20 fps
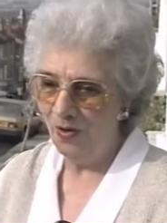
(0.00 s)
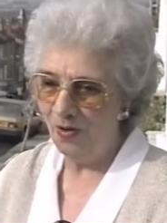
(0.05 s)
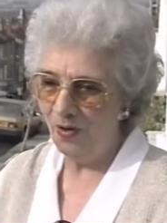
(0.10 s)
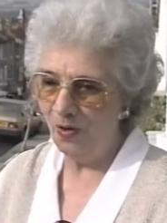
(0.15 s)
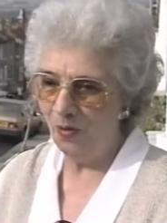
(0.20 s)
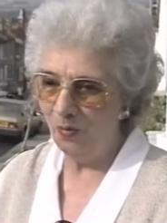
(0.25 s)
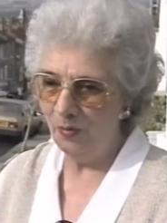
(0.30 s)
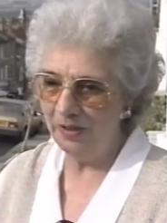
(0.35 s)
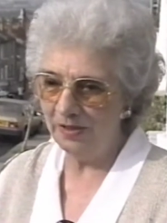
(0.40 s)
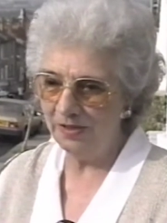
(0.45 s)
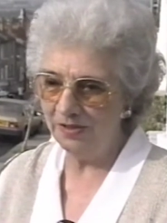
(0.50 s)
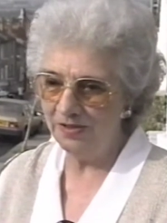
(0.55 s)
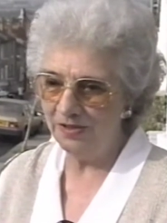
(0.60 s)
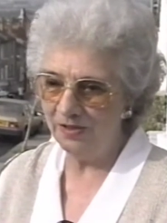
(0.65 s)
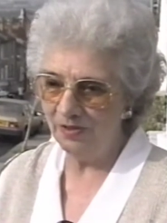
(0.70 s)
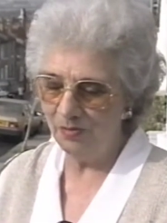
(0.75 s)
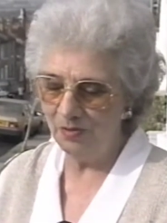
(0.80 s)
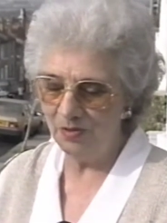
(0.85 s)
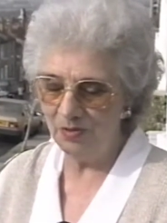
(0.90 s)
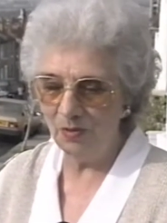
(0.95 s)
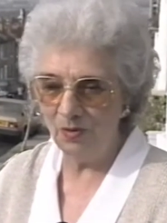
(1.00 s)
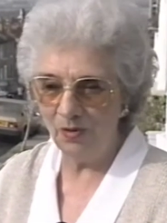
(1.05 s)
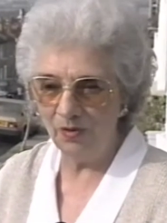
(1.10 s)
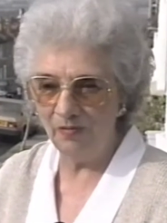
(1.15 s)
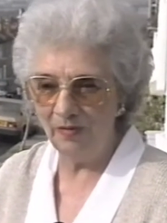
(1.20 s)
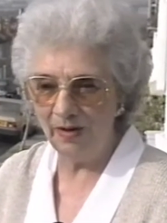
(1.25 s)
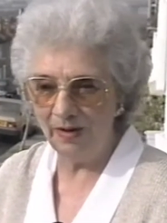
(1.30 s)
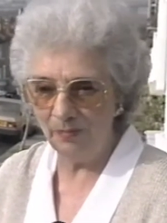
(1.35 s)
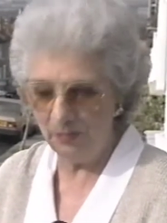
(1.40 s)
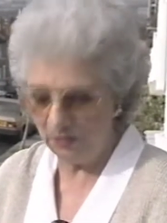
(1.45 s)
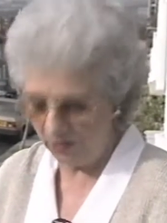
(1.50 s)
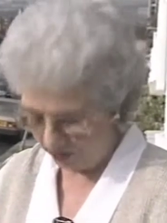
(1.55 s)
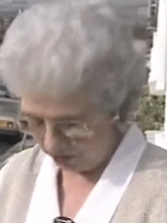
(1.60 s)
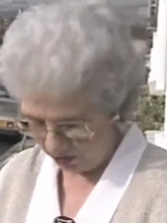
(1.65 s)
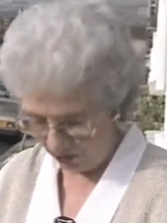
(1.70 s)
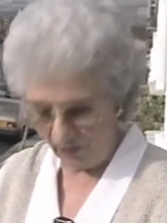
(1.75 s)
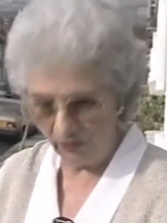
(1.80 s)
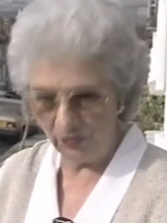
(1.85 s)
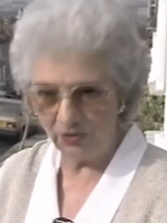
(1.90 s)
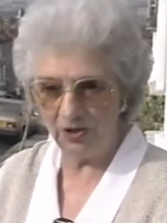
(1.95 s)
all we could do was walk around with a
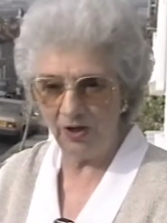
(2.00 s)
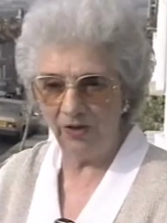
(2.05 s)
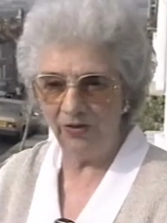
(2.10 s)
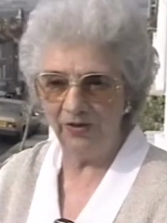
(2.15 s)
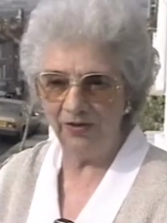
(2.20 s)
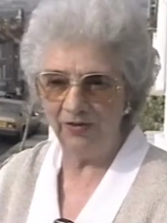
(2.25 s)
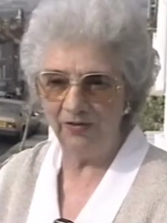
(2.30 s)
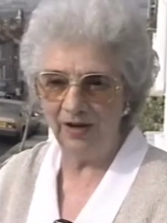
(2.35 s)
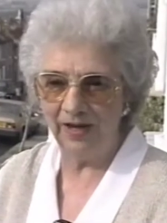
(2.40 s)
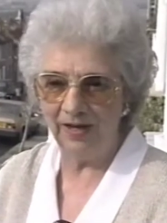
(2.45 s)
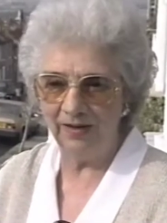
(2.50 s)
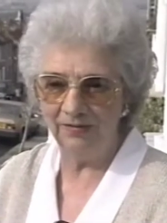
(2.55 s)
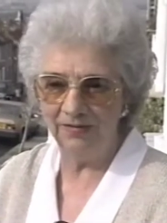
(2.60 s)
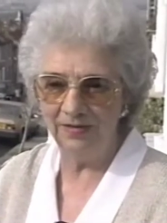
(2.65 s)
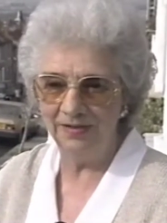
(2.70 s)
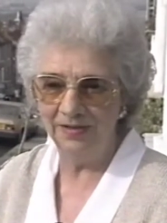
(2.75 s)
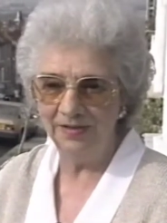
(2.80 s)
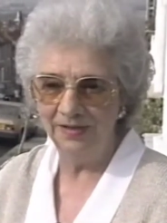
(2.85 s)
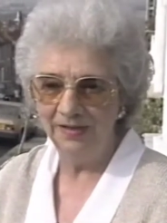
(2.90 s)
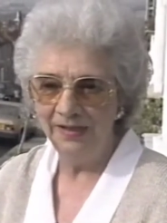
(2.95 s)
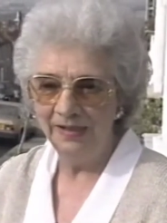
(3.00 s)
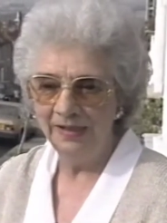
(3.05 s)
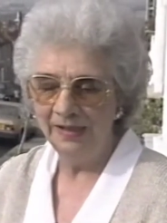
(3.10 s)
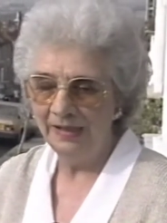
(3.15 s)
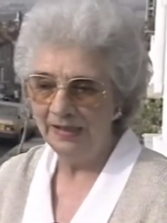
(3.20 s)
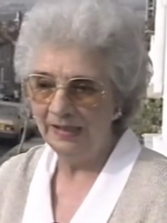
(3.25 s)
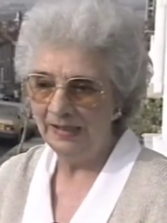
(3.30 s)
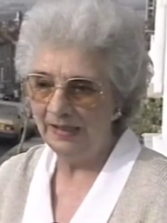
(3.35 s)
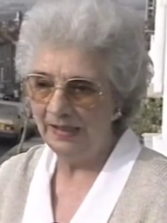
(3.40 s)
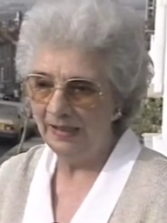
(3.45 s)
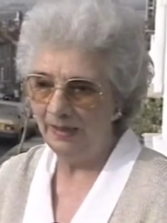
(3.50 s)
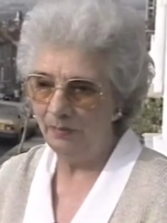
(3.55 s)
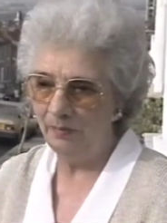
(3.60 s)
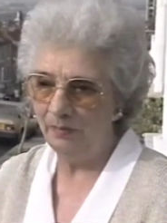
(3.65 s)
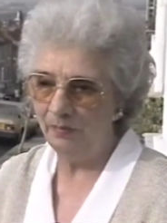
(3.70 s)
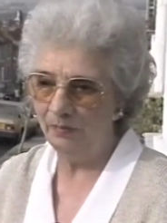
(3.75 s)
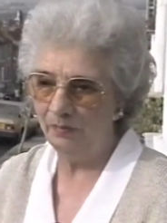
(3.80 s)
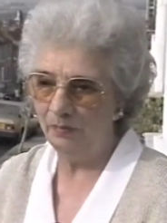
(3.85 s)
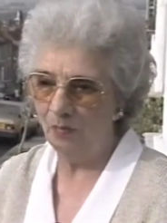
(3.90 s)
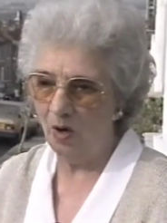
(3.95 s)
torch on the ground.
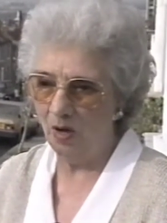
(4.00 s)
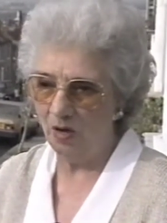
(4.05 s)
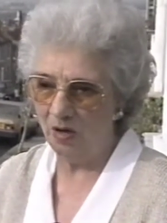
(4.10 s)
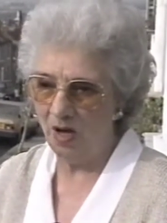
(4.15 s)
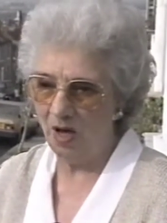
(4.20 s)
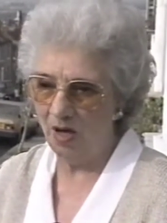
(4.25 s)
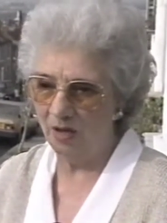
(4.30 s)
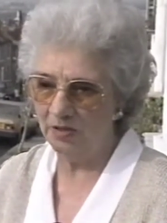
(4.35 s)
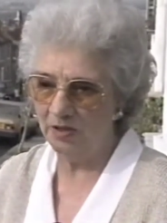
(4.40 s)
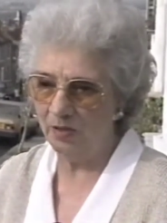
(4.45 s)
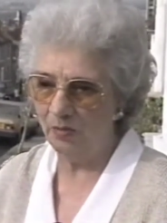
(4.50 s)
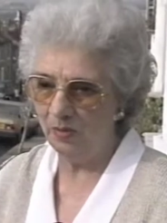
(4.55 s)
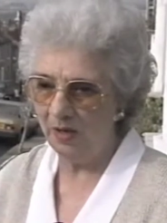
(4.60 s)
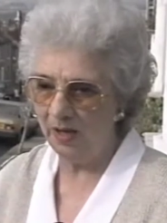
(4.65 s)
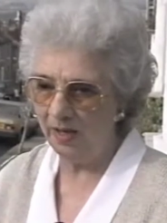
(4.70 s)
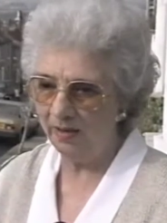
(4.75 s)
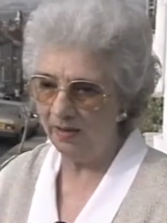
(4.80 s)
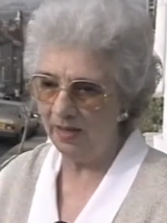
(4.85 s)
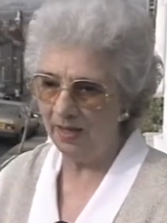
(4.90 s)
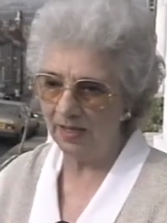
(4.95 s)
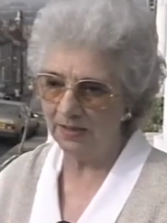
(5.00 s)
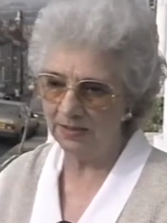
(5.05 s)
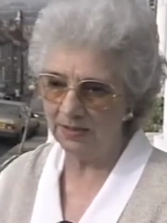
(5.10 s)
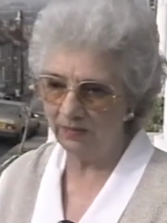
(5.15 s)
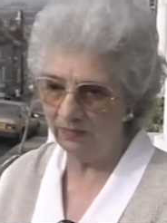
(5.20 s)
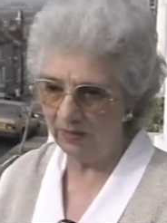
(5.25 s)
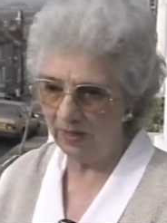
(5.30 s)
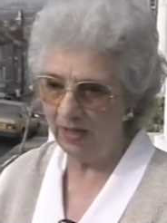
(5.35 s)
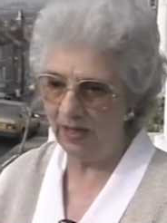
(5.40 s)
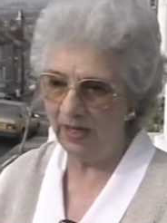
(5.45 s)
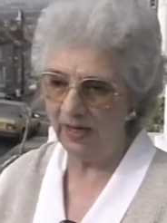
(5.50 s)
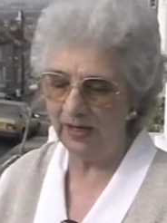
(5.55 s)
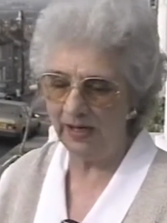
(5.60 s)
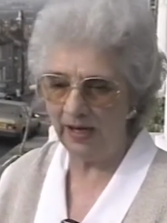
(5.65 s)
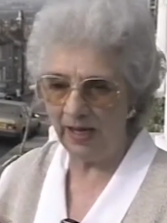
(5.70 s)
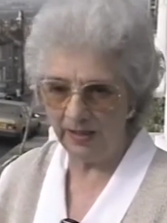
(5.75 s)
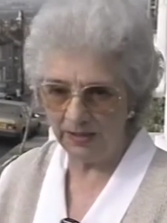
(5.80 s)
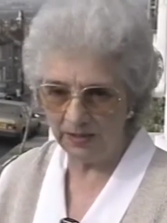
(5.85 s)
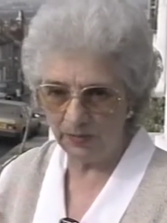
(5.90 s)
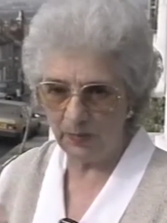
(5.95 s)
Um, what cars there were, they had to have their
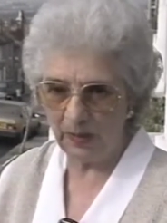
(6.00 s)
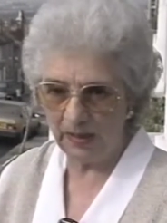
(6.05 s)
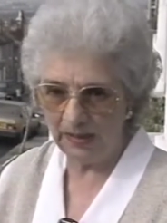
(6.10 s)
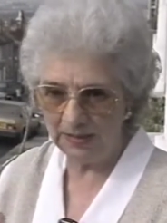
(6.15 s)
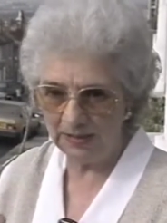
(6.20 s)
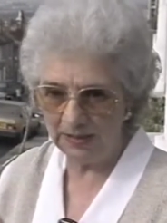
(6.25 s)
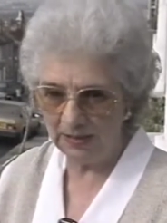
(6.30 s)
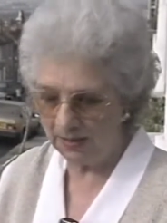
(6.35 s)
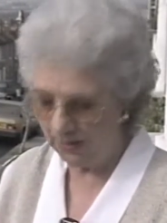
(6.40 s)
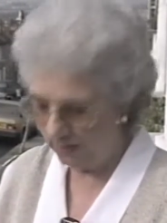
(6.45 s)
headlights painted,